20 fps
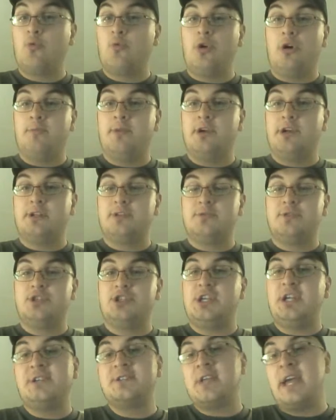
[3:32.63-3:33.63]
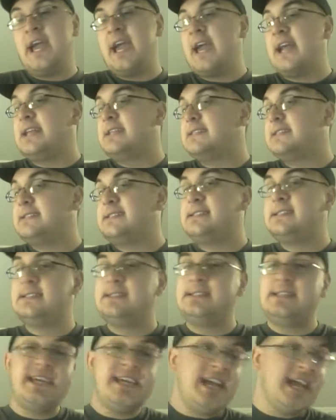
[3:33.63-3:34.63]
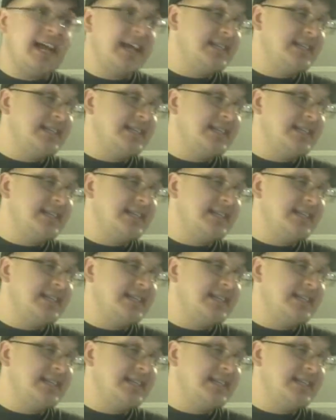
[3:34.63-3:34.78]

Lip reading: woman. She's the